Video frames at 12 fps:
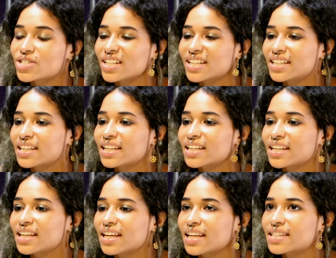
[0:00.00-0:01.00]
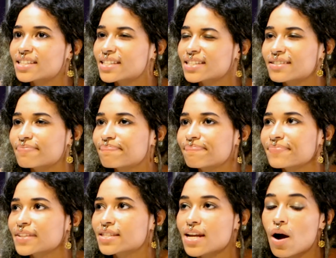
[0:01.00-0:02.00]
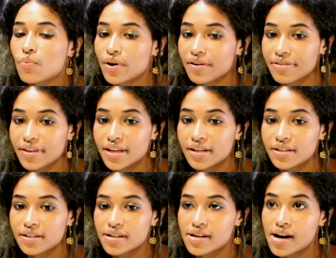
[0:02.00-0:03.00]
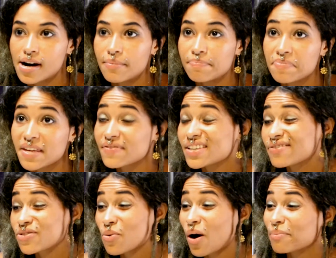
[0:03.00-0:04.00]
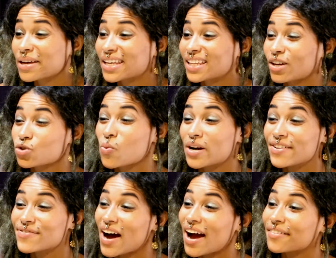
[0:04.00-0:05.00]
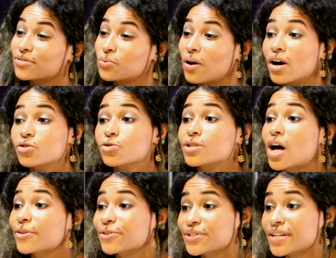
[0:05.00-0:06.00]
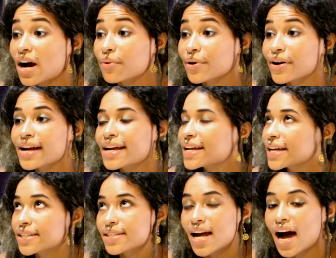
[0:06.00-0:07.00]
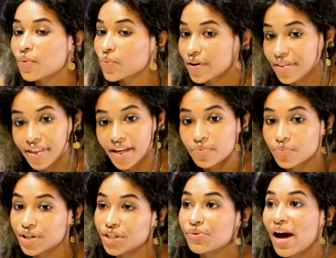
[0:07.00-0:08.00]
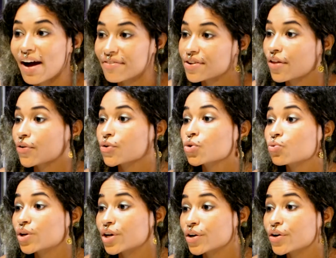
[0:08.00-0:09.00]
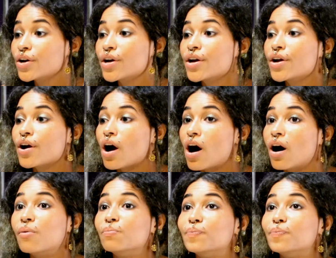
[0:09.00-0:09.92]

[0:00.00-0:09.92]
it it's it's not worth it. Um, even if you are making like twenty five to hundred dollars an hour, it's not worth it when you have another career. Um,